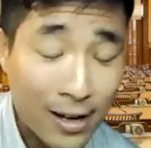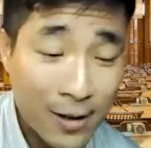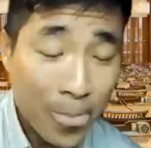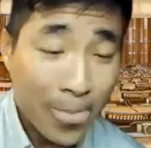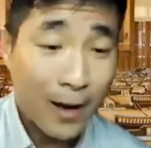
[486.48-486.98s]

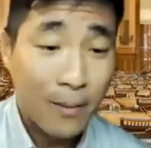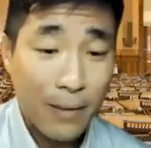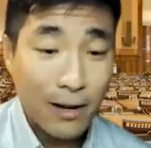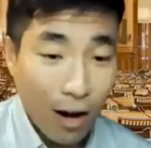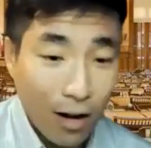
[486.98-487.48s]
And
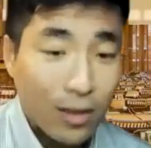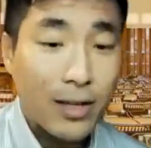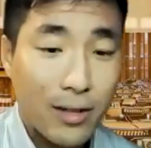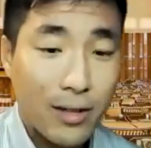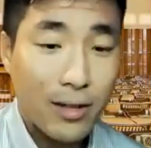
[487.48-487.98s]
oddly
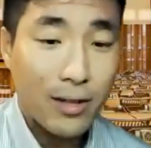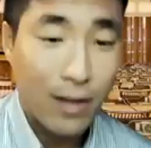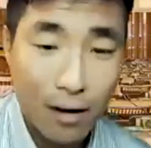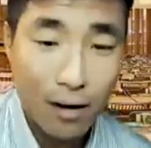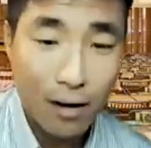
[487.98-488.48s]
enough,
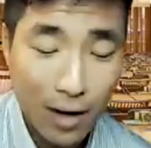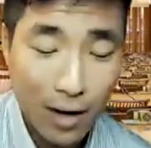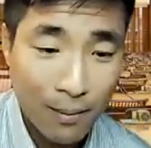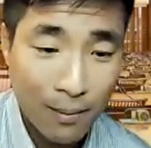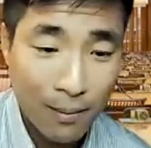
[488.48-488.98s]

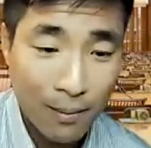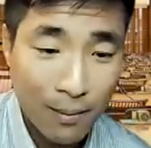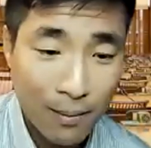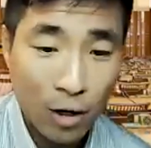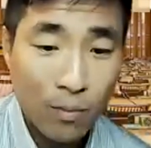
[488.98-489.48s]
I
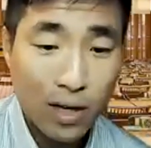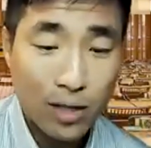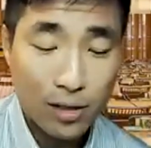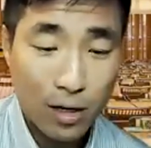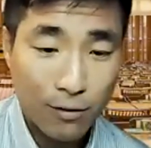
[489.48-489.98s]
found
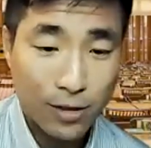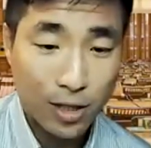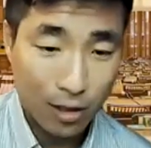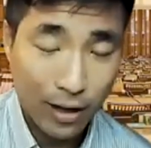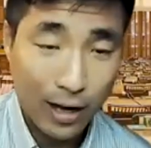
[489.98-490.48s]
myself sitting
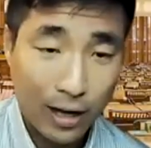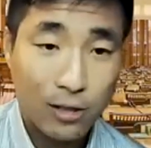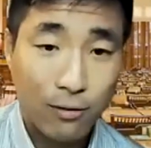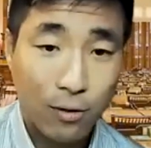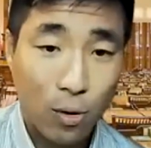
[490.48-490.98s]
on the House
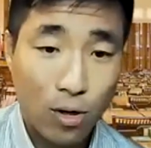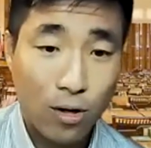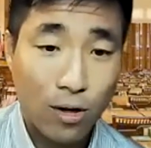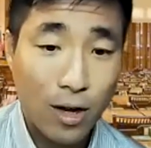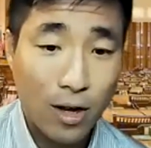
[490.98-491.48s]

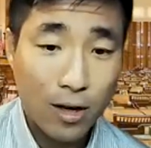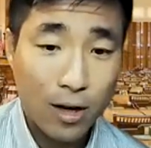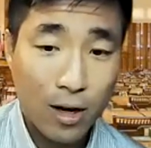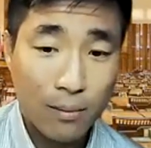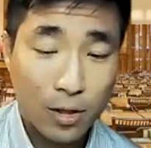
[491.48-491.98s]
floor
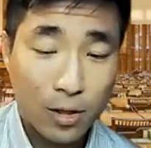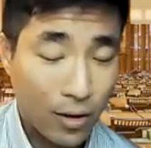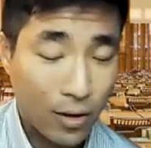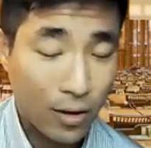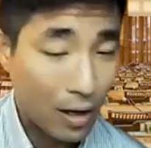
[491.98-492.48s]
during
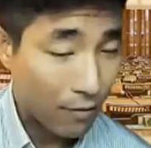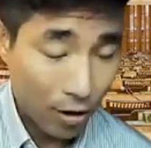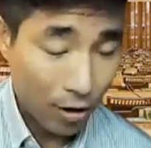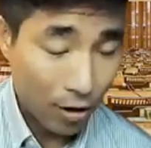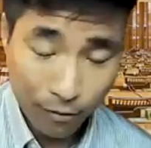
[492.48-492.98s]
that very
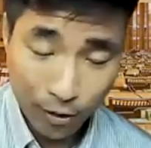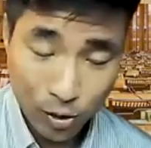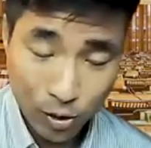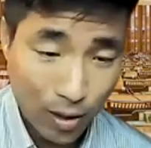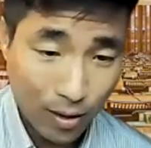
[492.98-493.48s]
first
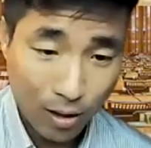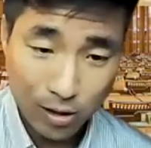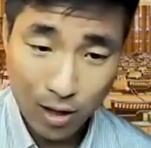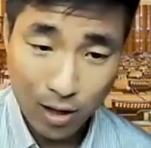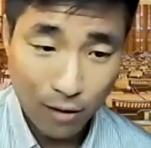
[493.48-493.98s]
week that I was in
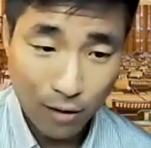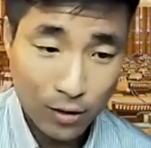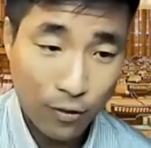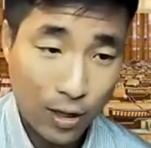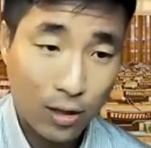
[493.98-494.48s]
office,
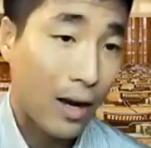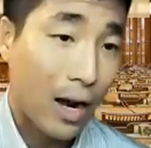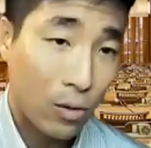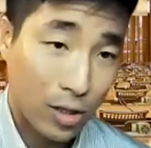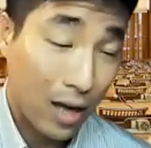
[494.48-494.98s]
feeling like I was
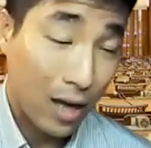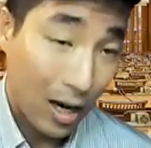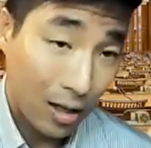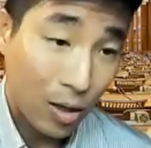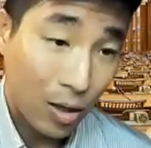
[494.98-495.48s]
exactly
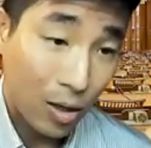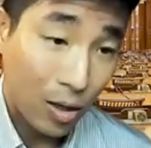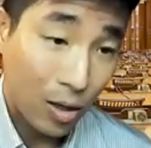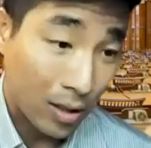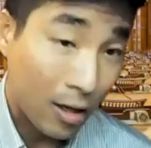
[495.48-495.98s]
where I needed to
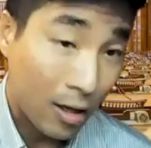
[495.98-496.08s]
be.